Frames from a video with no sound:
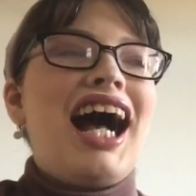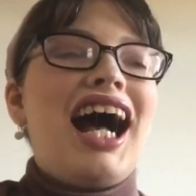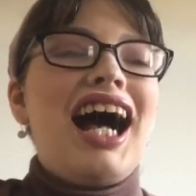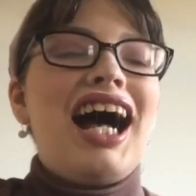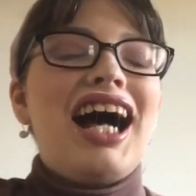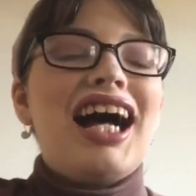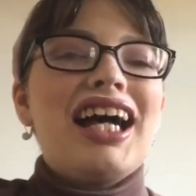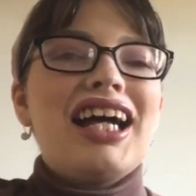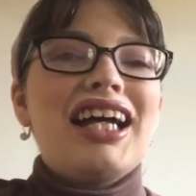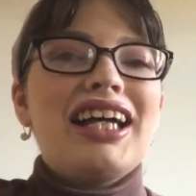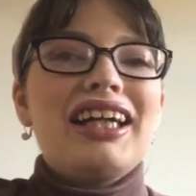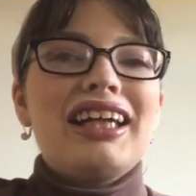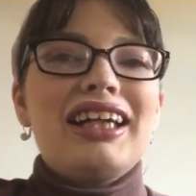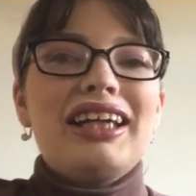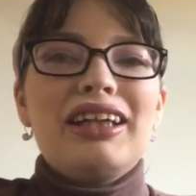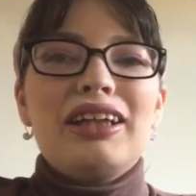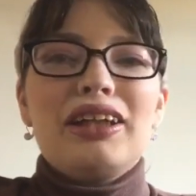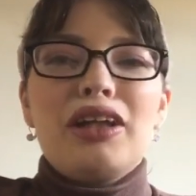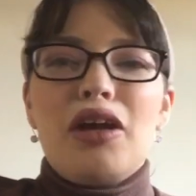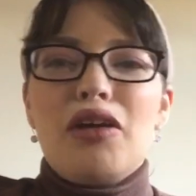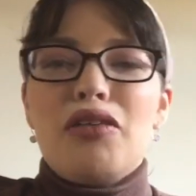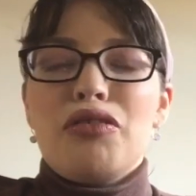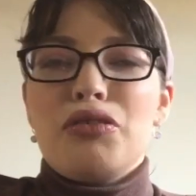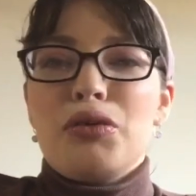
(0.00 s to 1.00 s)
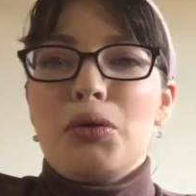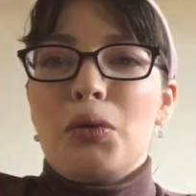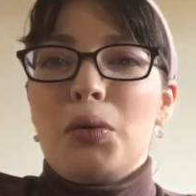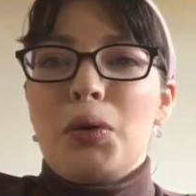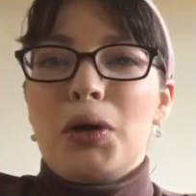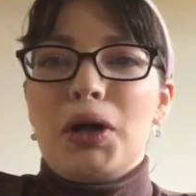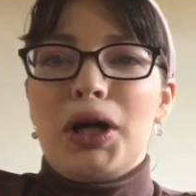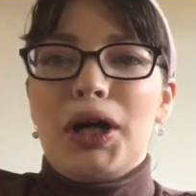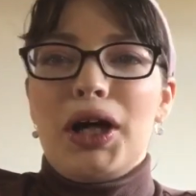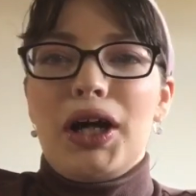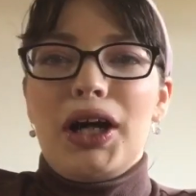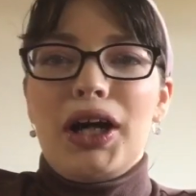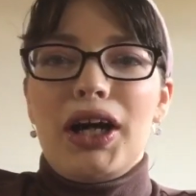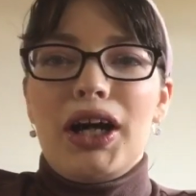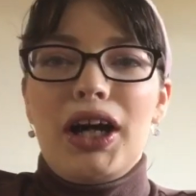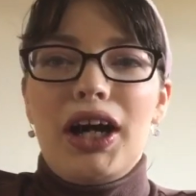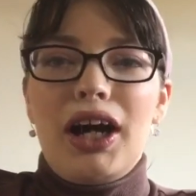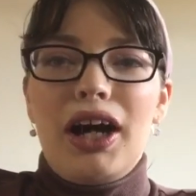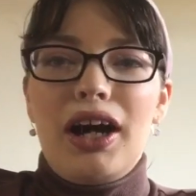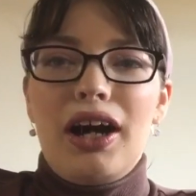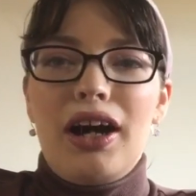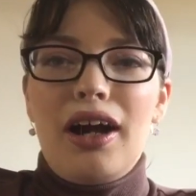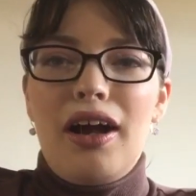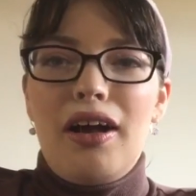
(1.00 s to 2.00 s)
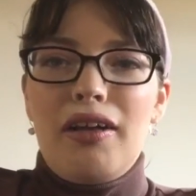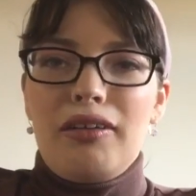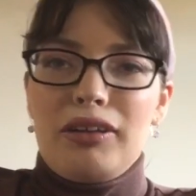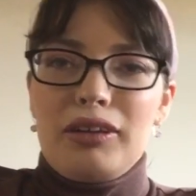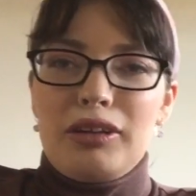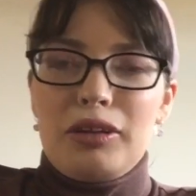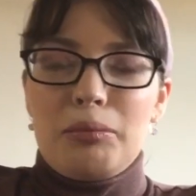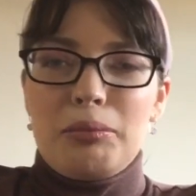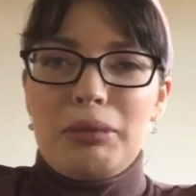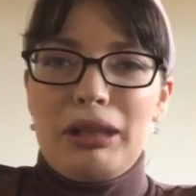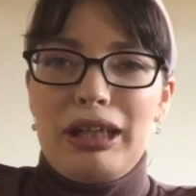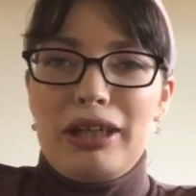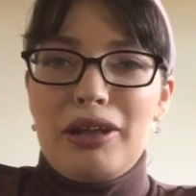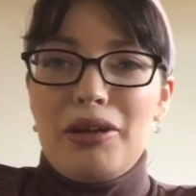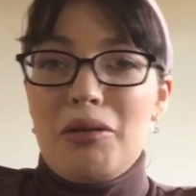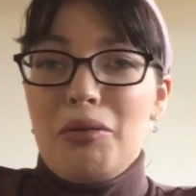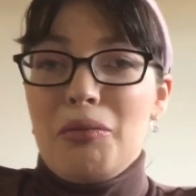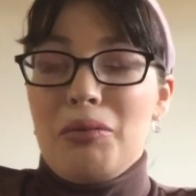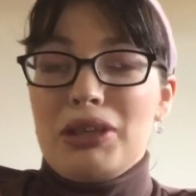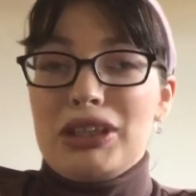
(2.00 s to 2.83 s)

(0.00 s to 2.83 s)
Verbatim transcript: I, for a little bit,